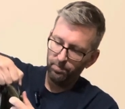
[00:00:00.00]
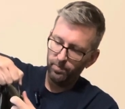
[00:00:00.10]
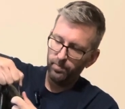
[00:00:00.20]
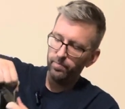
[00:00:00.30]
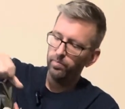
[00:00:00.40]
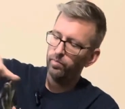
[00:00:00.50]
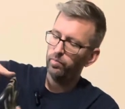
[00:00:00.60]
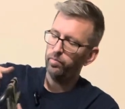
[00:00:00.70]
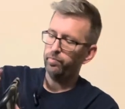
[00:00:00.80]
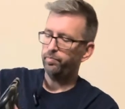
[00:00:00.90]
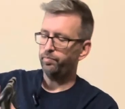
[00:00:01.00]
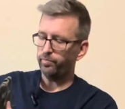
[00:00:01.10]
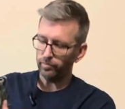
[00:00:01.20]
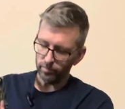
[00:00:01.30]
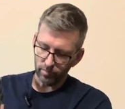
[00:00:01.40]

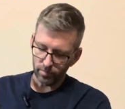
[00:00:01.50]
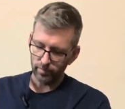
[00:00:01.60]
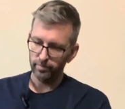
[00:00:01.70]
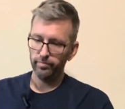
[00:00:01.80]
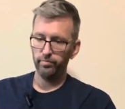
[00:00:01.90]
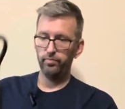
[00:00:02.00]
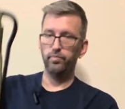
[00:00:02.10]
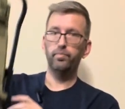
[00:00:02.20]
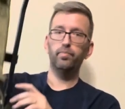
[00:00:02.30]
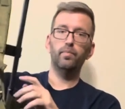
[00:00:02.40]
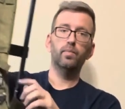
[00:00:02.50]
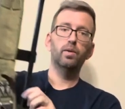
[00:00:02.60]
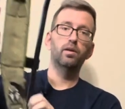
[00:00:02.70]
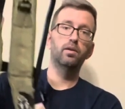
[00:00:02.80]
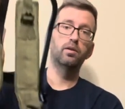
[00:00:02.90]

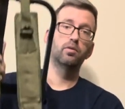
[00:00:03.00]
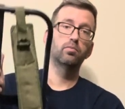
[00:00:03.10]
(no one is talking)